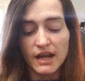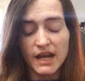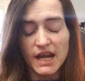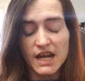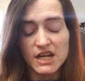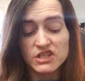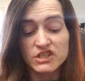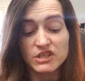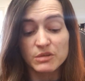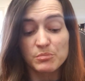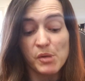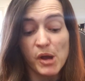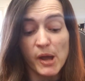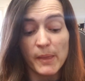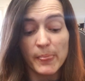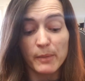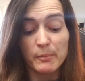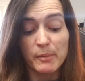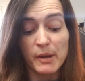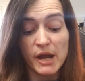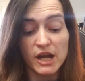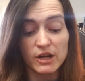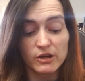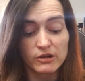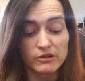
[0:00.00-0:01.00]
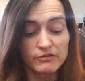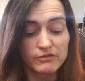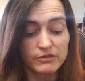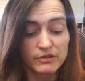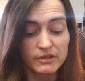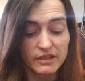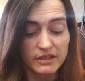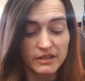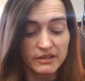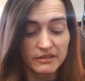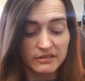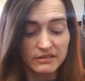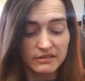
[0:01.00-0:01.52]
I actually bought the pattern for
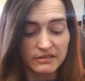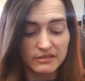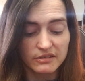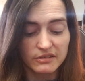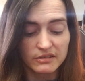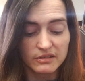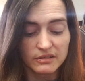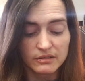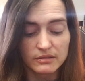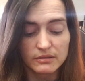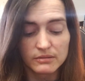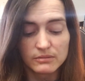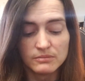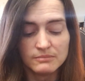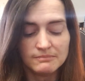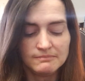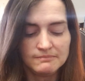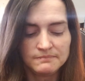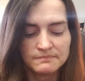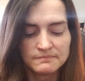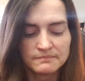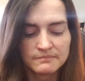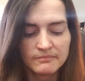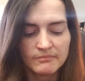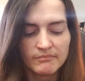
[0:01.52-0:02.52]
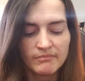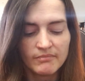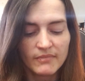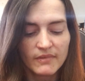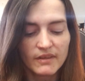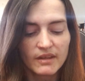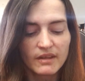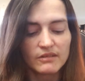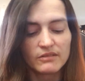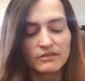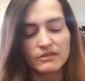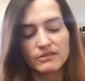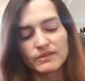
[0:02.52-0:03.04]
this, so
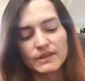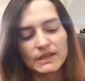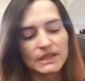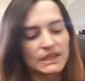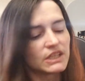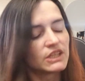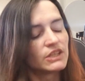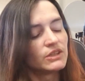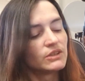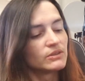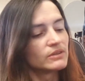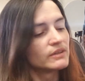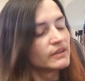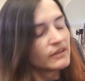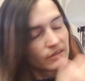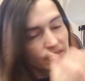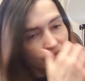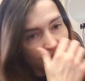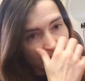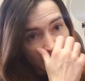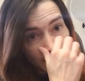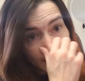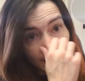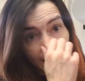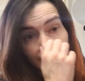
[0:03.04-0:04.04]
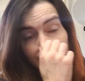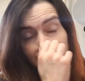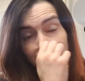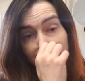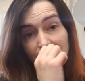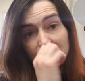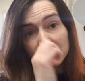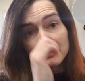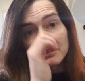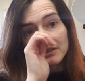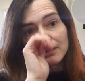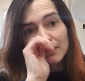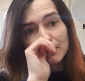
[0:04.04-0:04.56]
it was very cute. It's very easy
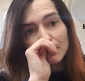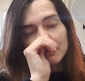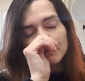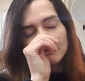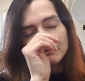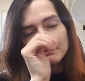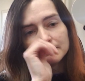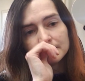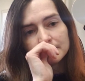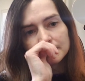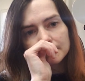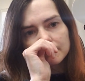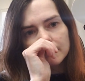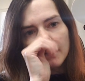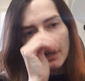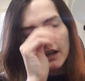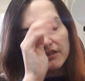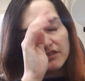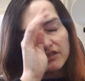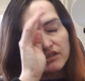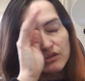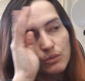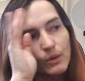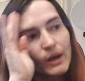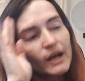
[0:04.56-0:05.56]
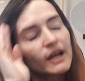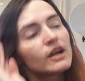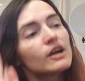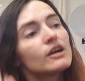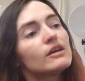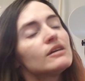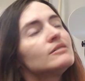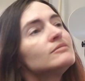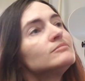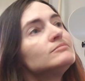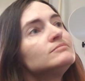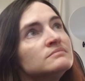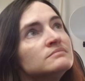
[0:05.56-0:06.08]
to do. I
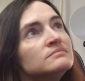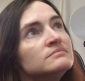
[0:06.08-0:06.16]
swear,